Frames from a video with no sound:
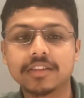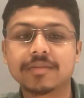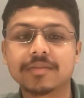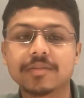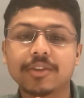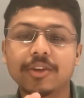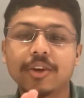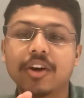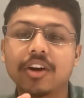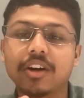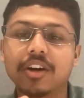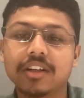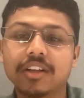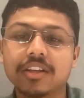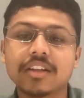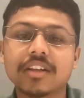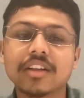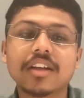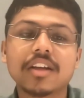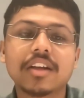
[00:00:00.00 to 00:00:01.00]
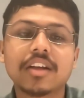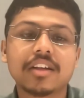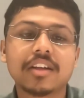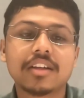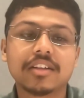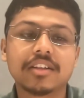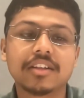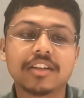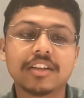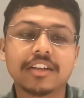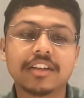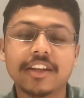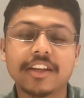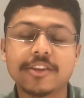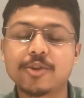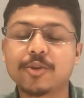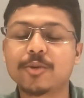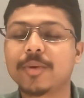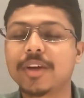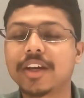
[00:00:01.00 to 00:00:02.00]
your
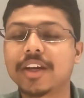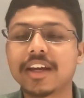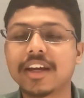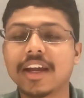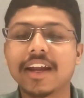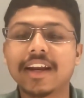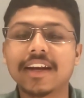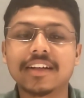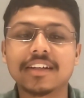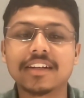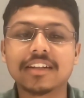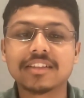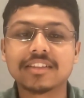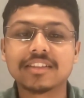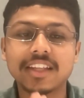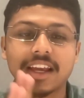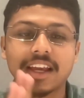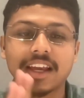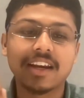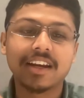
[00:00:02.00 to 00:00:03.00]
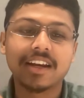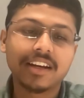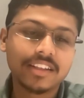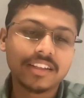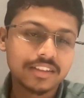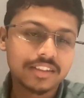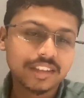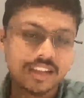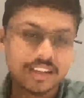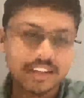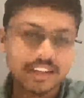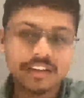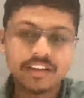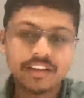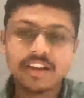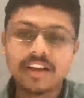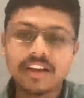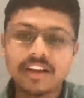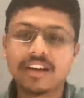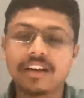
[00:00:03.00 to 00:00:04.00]
resume? And second is the
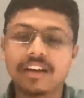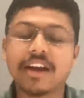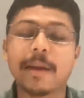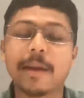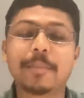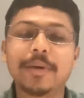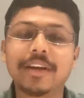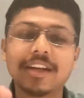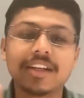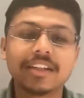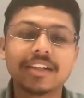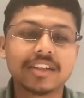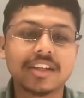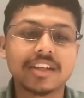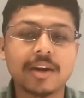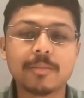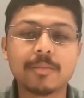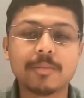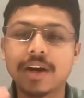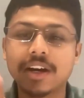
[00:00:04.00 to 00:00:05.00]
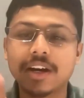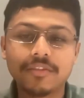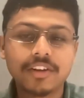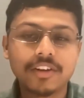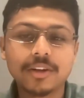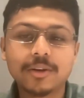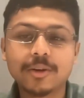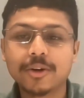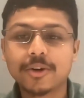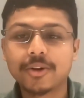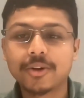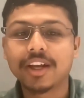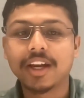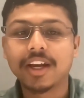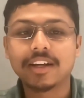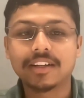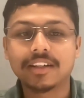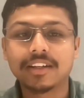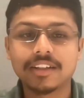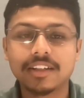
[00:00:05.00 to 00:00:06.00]
application and part. We'll go to
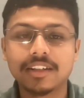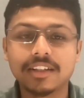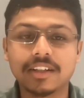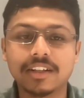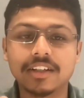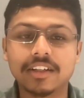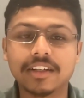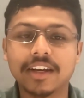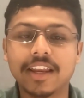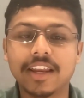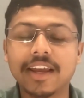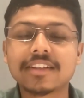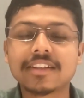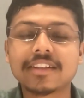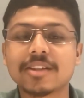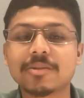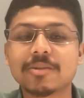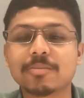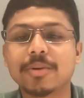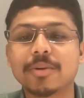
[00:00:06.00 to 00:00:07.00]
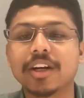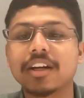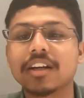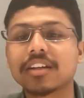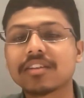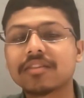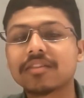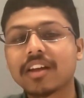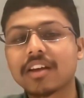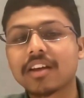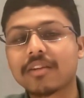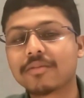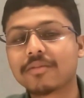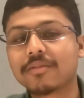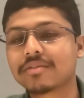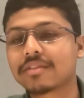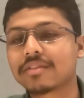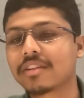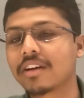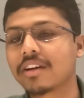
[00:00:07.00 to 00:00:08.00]
that next. But
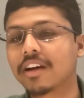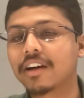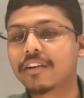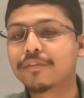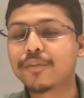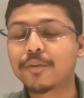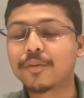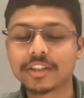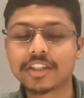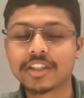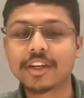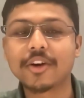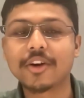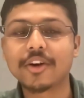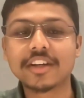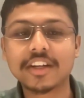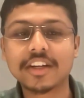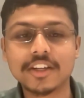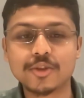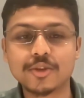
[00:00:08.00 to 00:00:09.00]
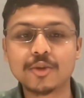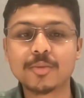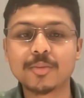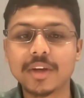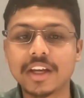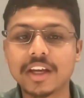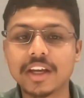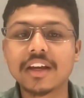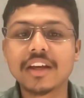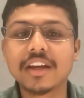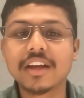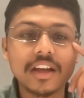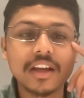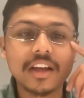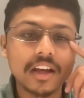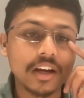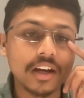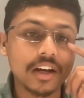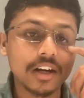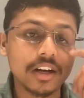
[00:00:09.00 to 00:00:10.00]
focusing on resume,
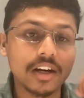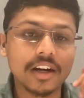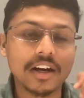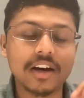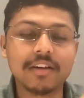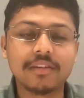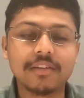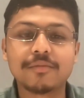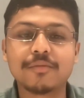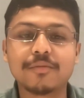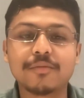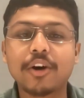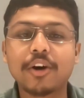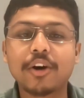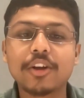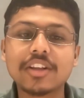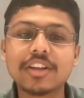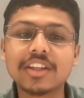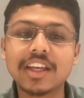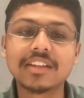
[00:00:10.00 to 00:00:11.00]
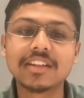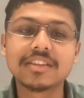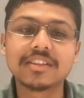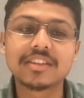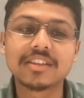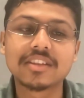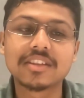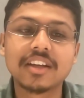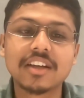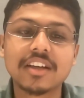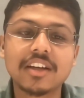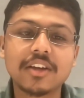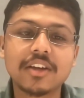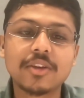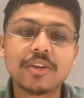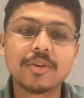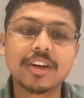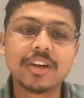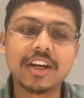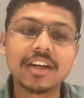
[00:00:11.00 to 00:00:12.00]
what all things
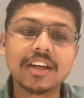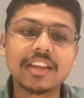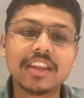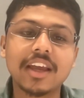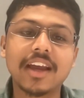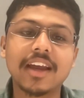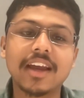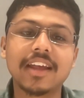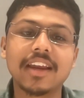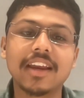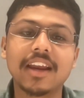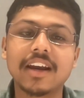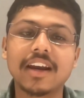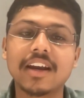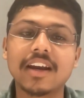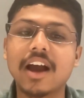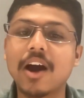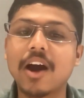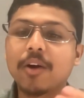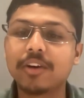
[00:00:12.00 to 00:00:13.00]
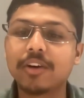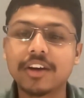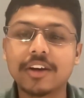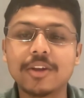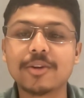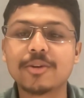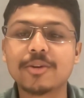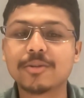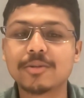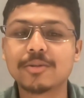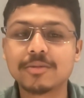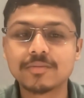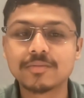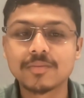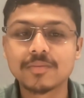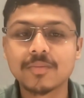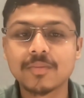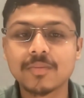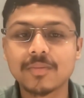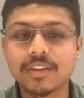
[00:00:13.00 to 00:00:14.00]
you did there, and how did you
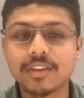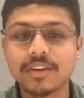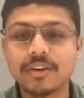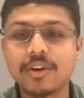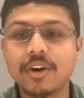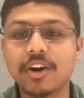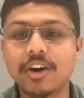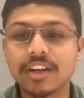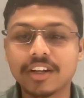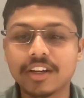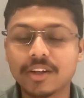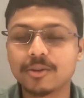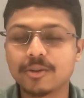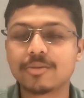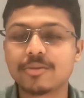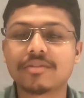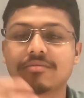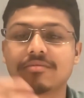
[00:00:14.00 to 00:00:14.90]
got into